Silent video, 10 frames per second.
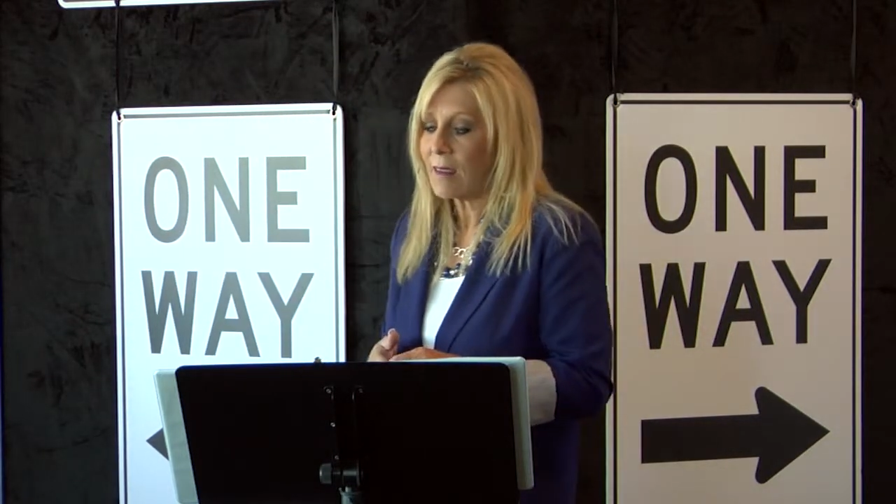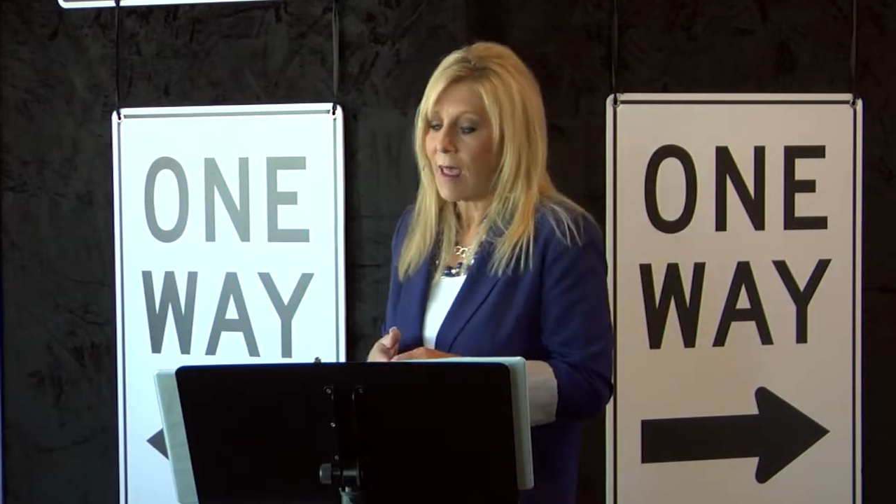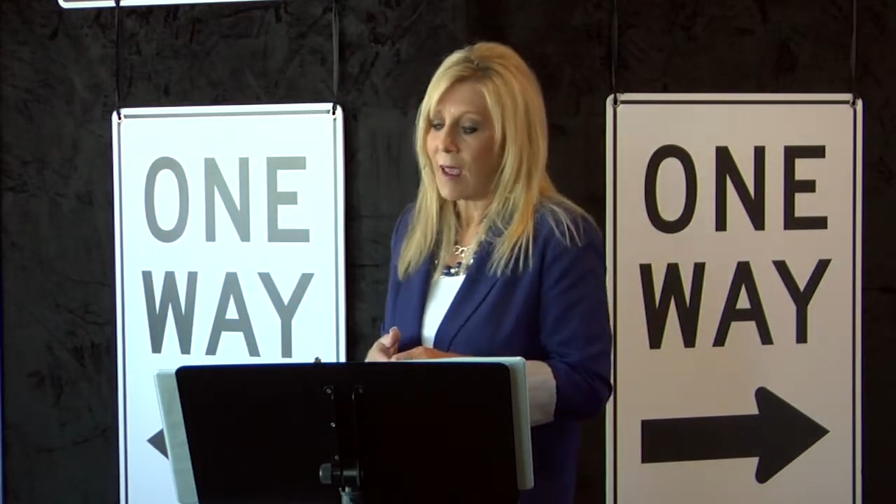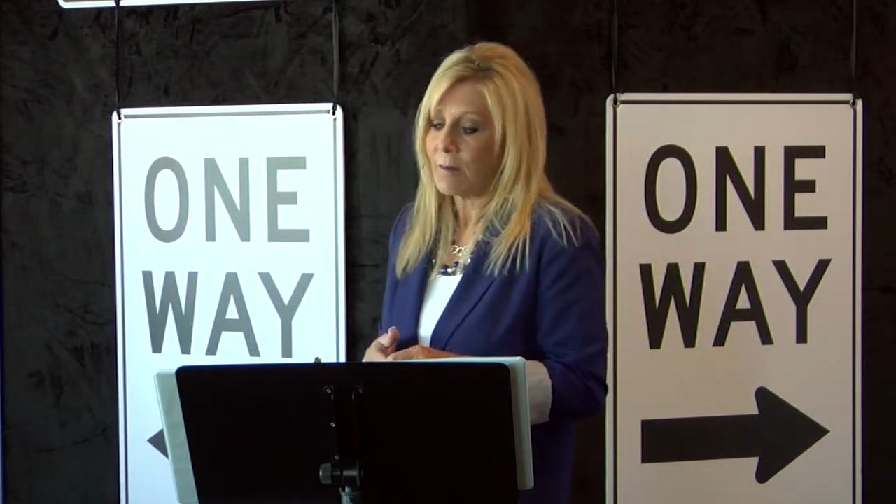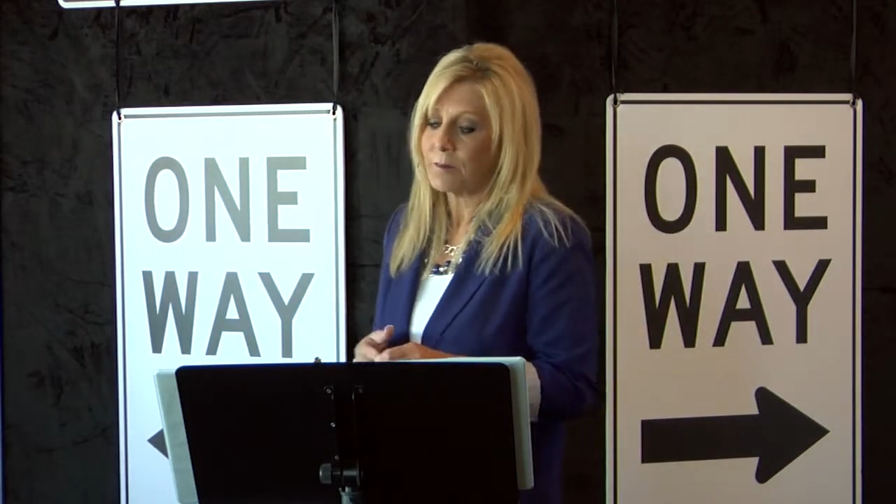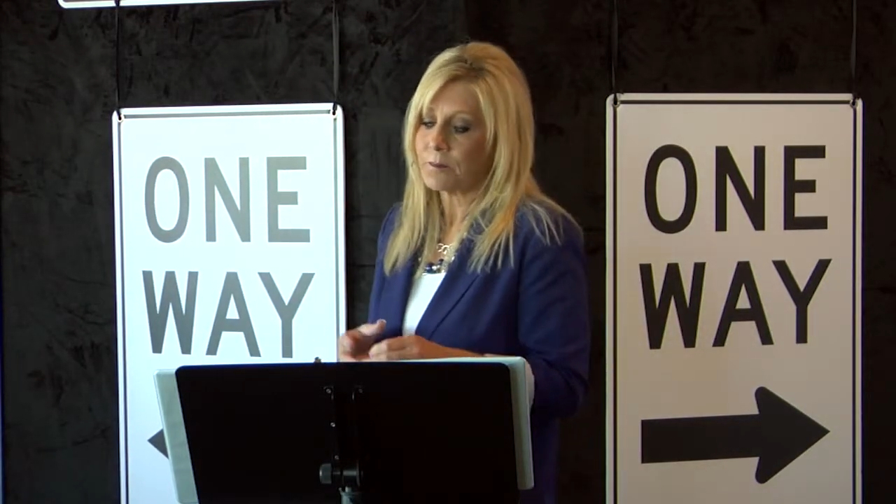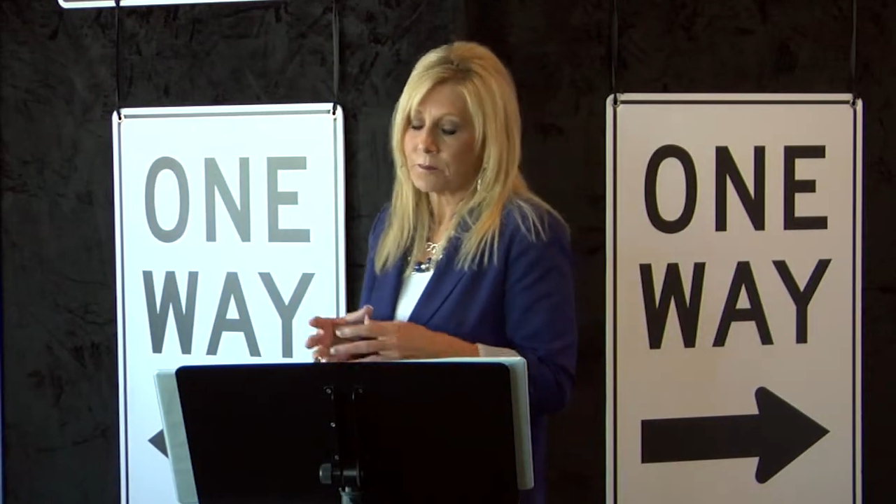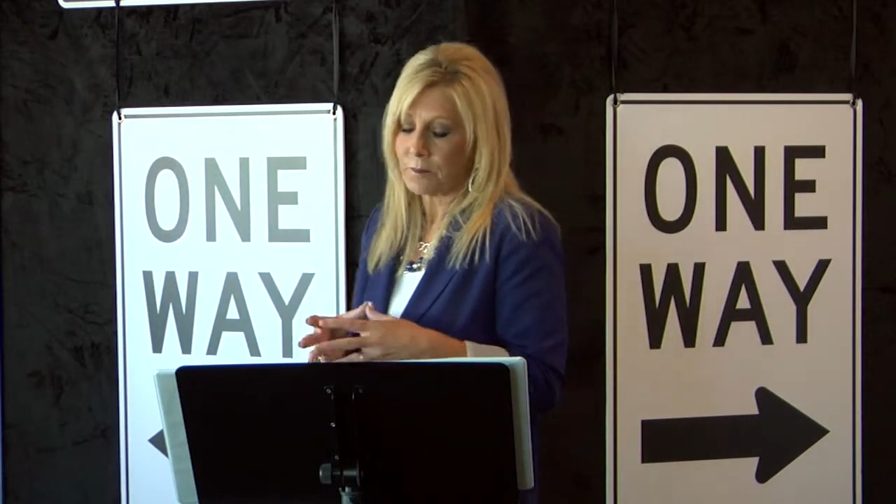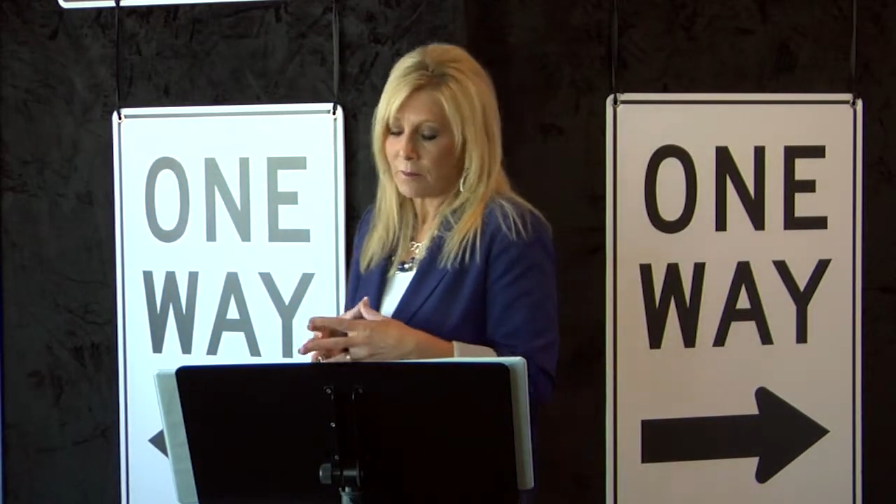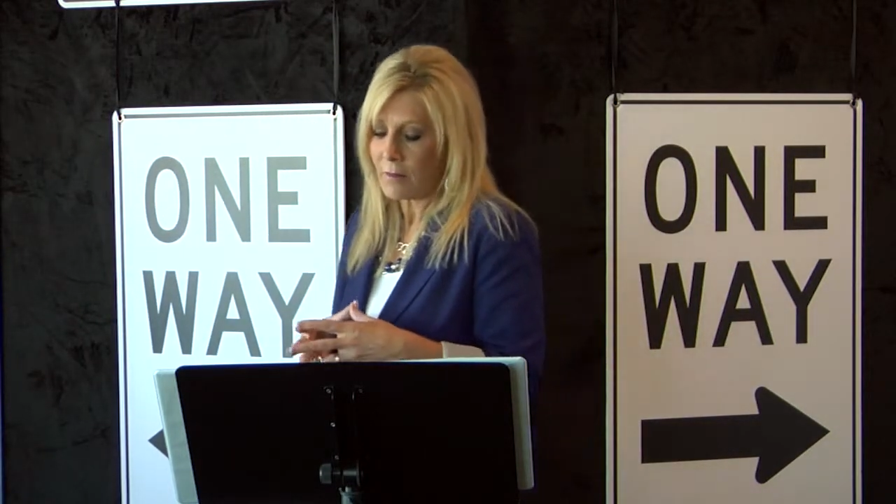that
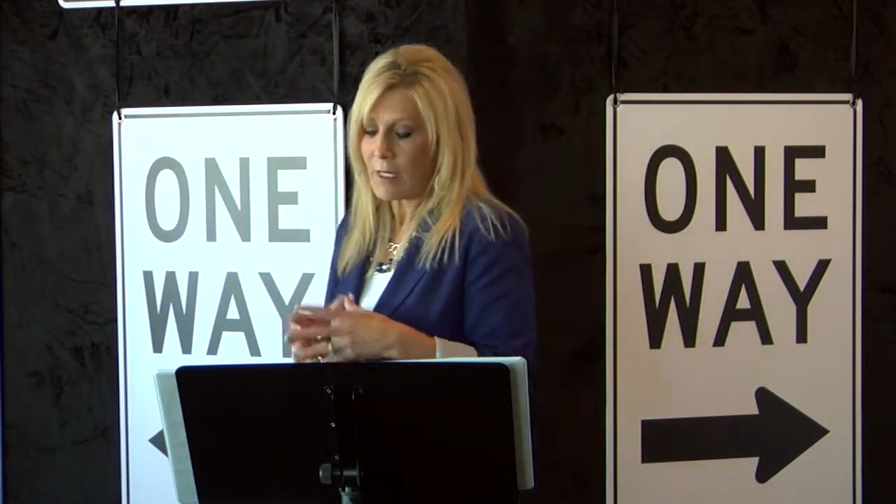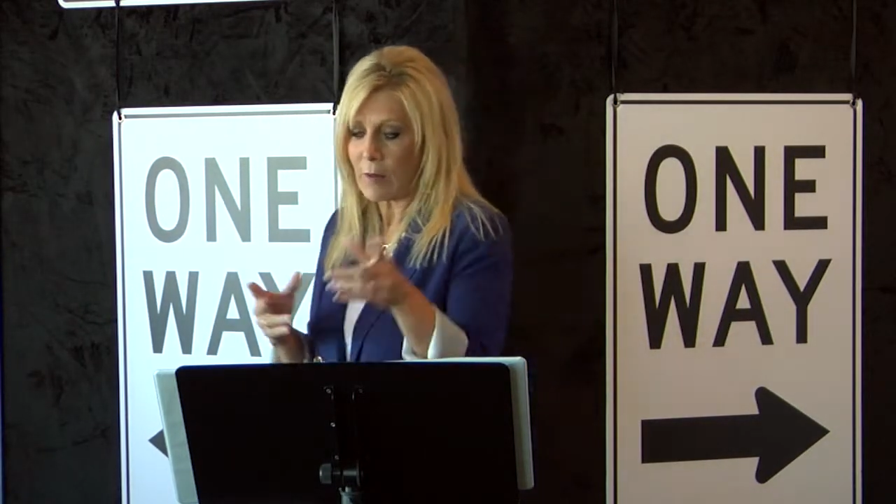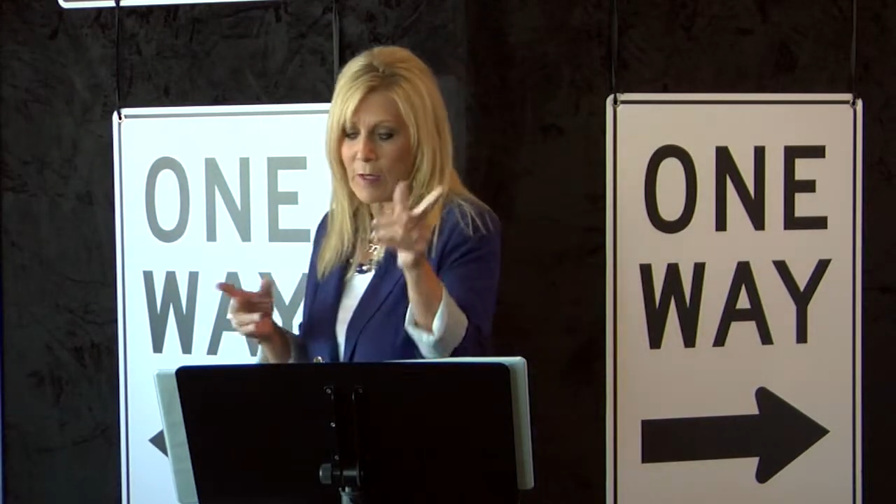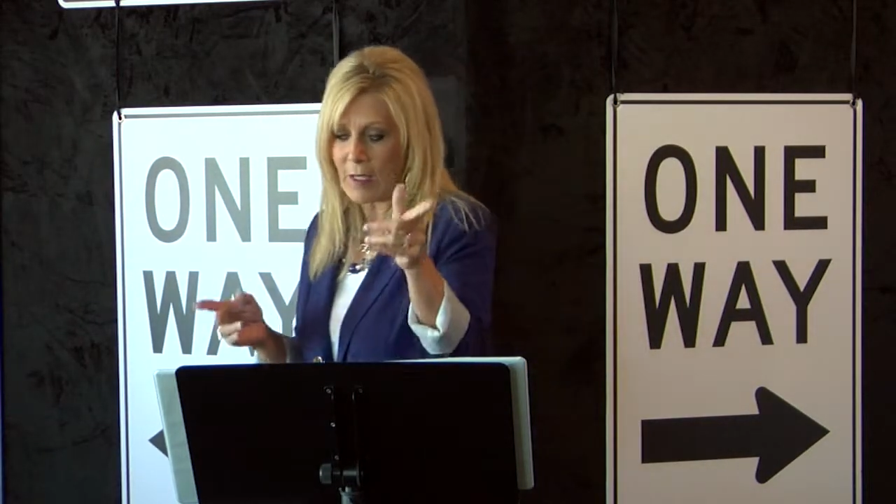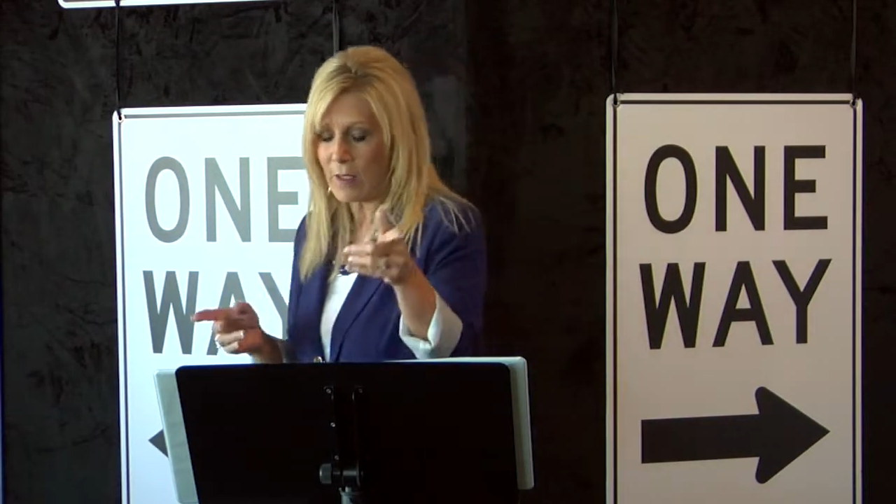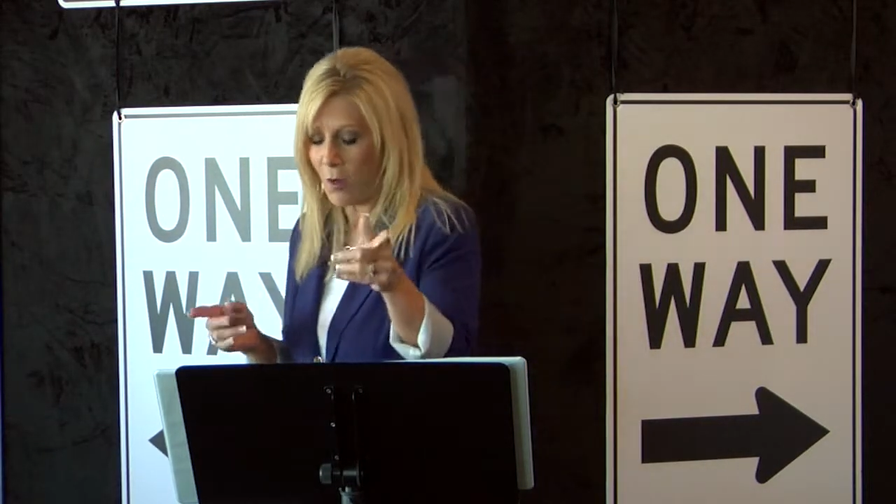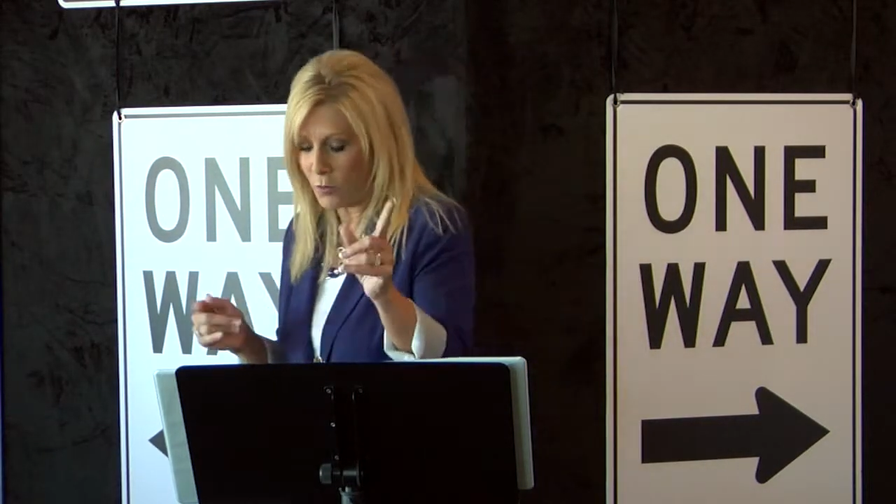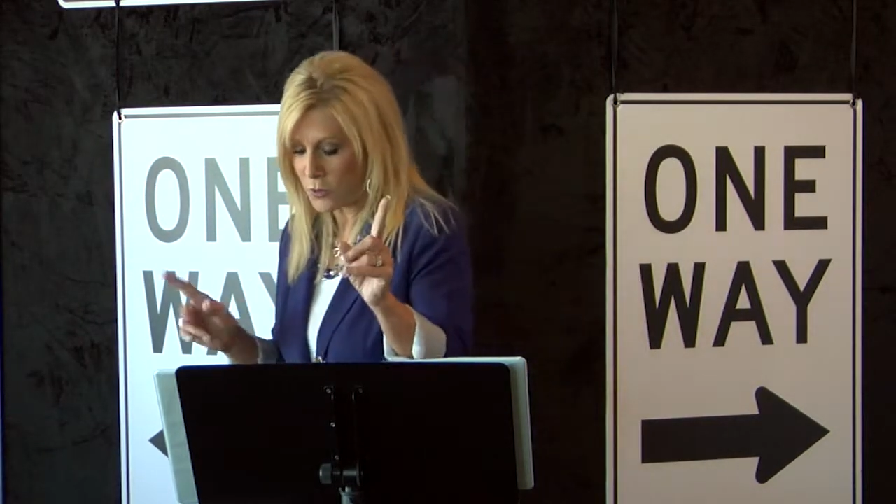the whole